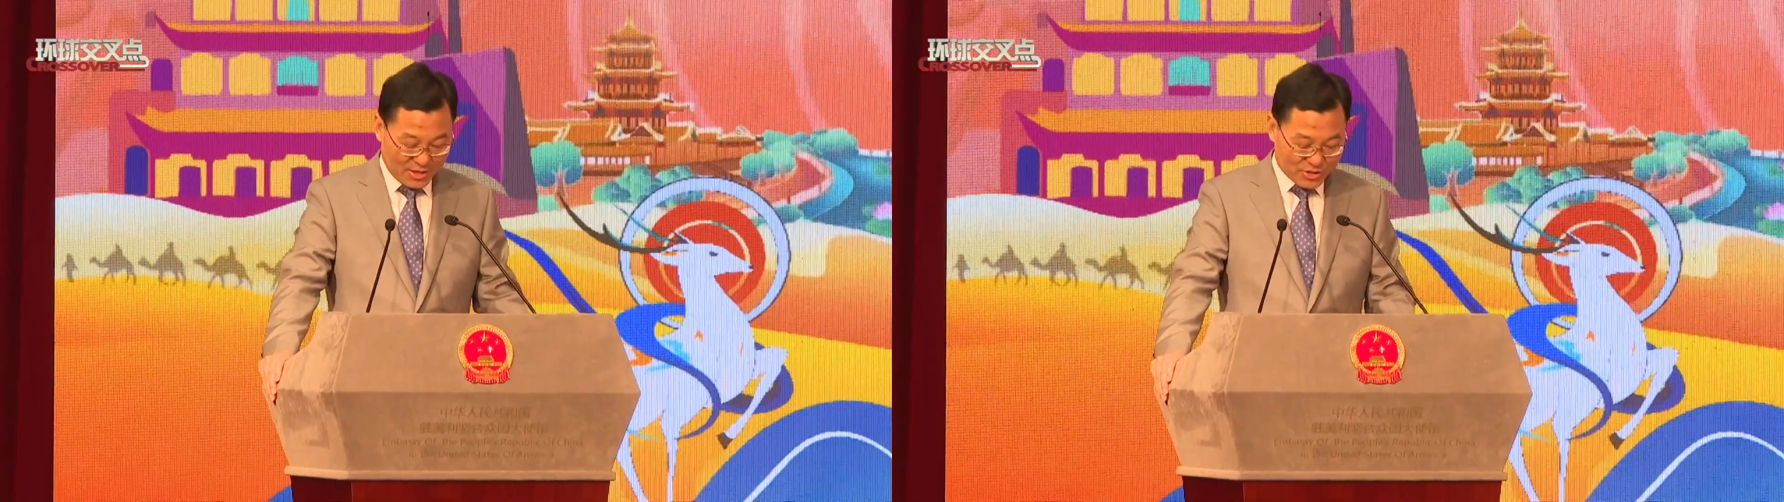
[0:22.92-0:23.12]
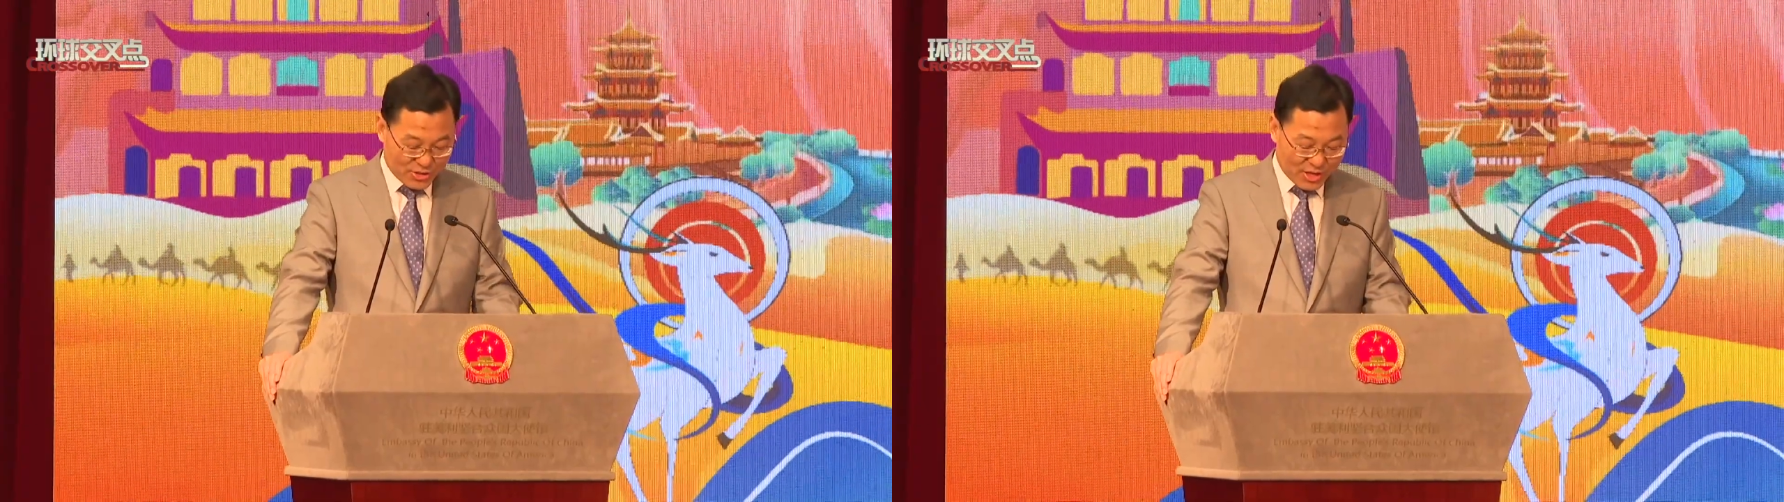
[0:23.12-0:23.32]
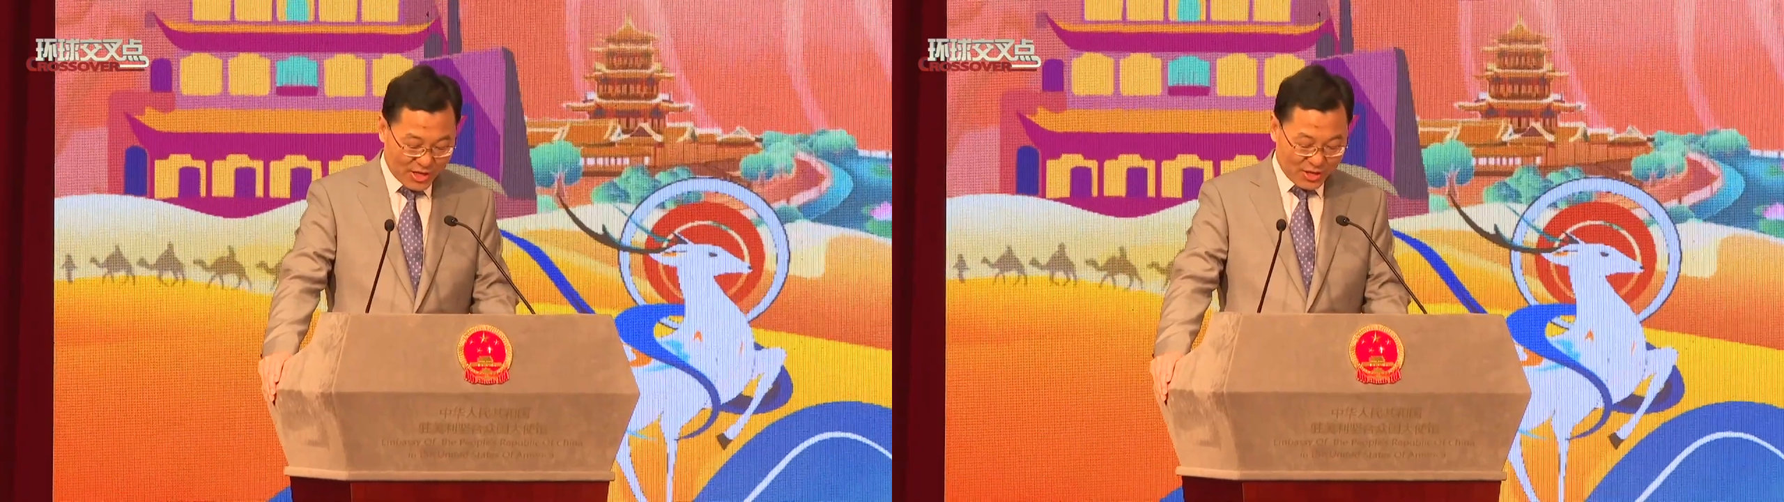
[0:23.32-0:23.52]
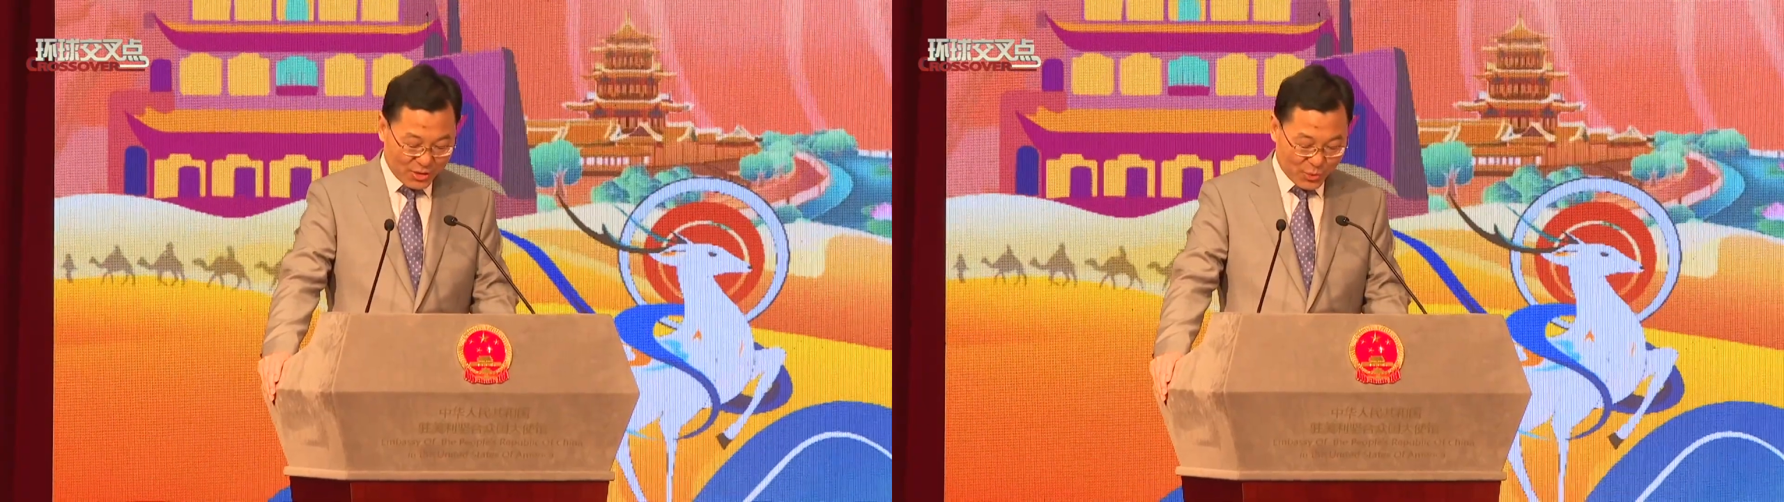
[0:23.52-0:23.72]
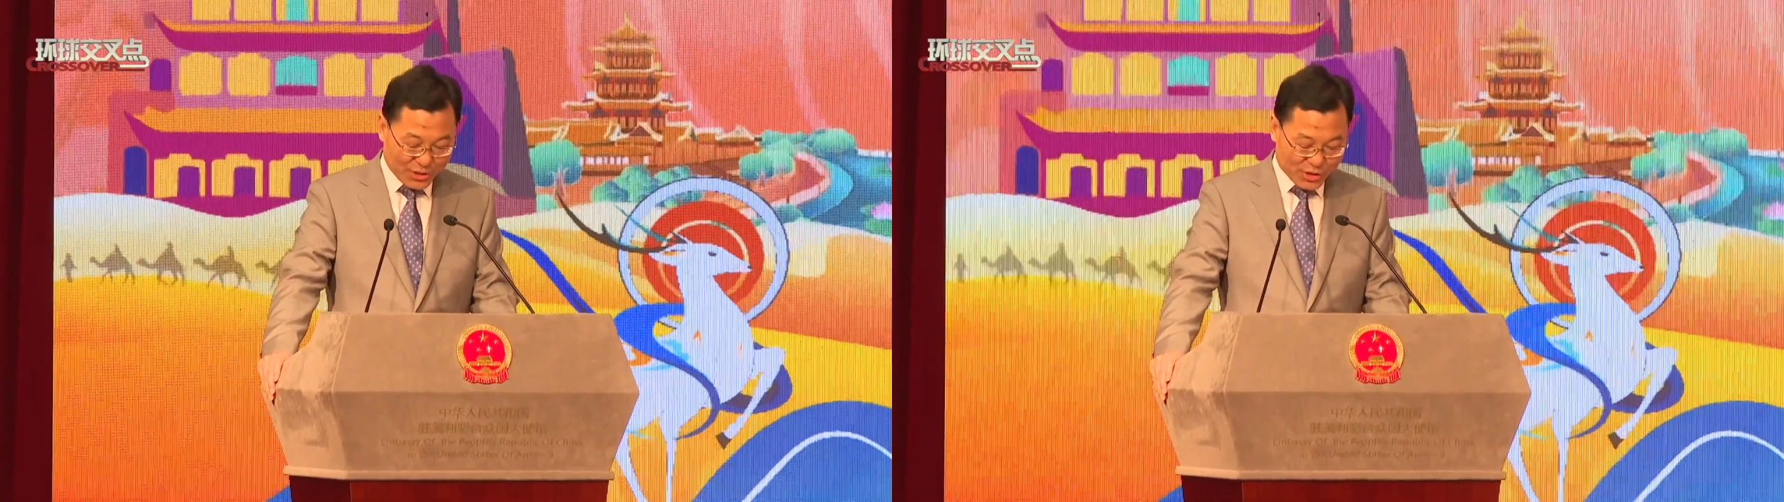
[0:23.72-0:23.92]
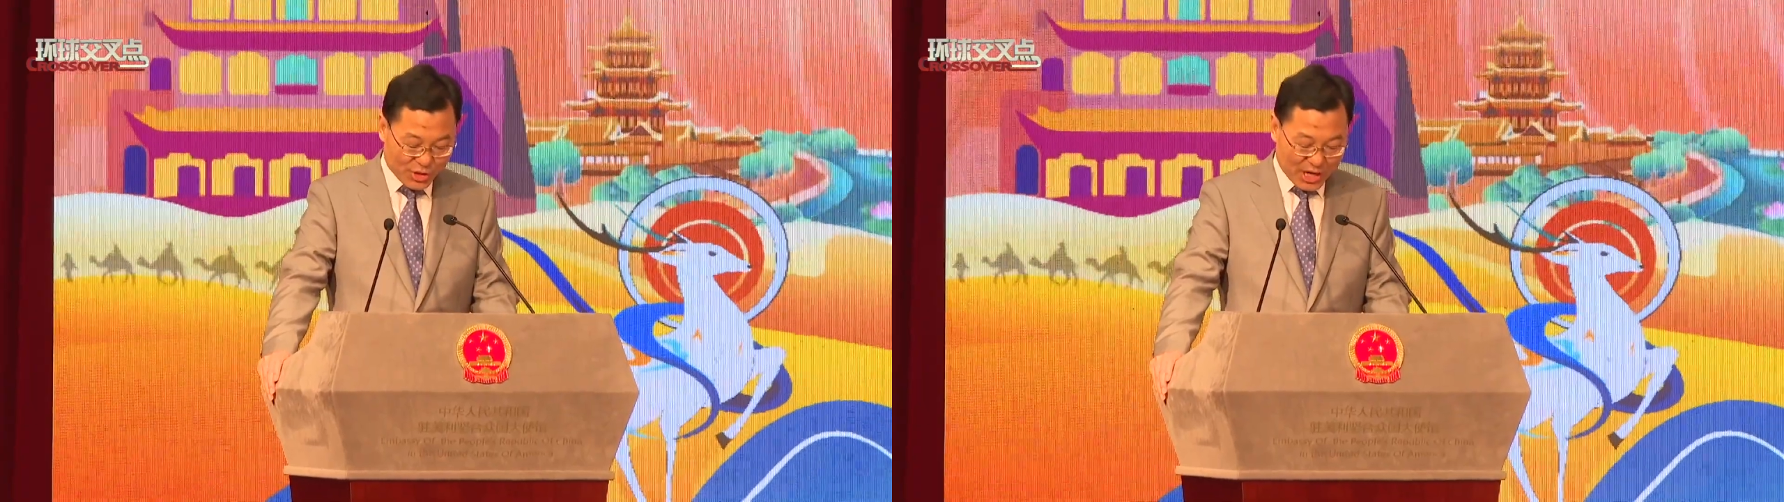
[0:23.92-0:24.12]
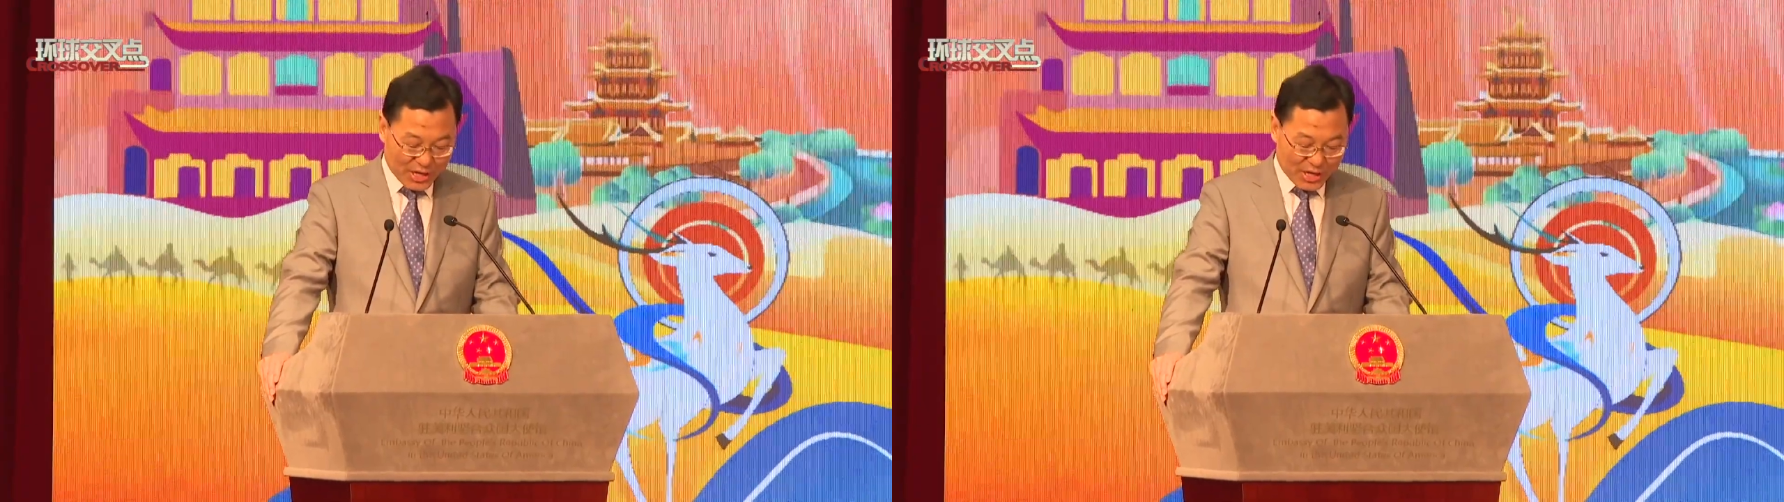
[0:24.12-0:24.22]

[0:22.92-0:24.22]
Today, we